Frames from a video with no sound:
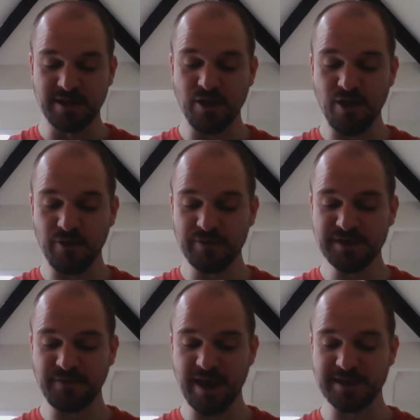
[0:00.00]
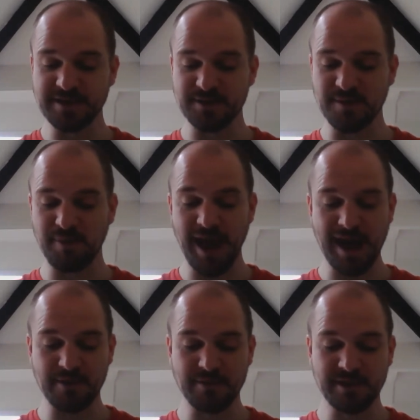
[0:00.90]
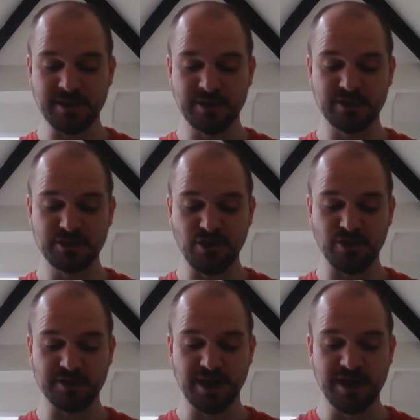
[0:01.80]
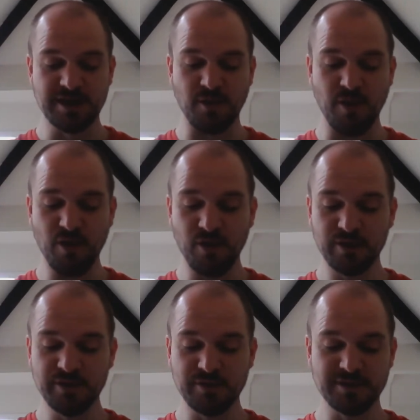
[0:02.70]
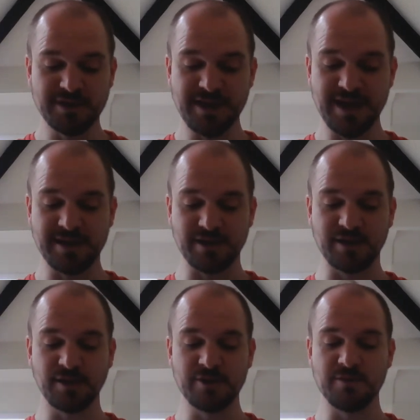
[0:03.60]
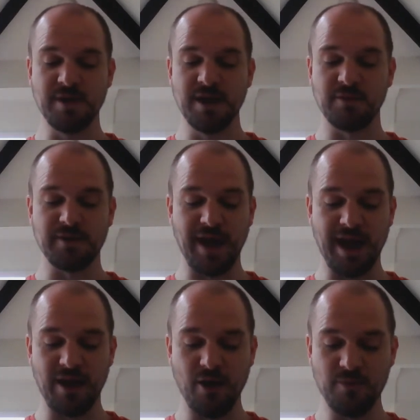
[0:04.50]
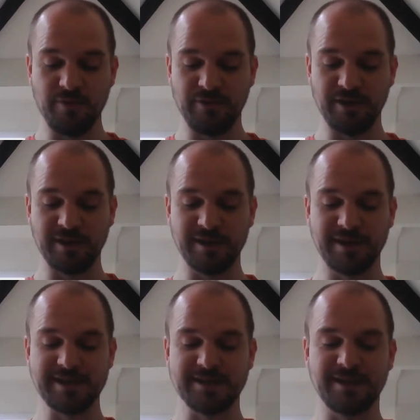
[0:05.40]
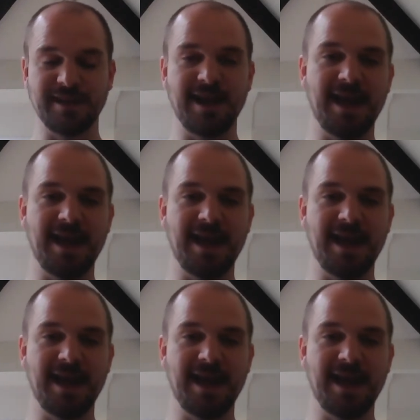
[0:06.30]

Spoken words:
The orphans' faces were black with soot, so all you could see in the gloom were their hopeful little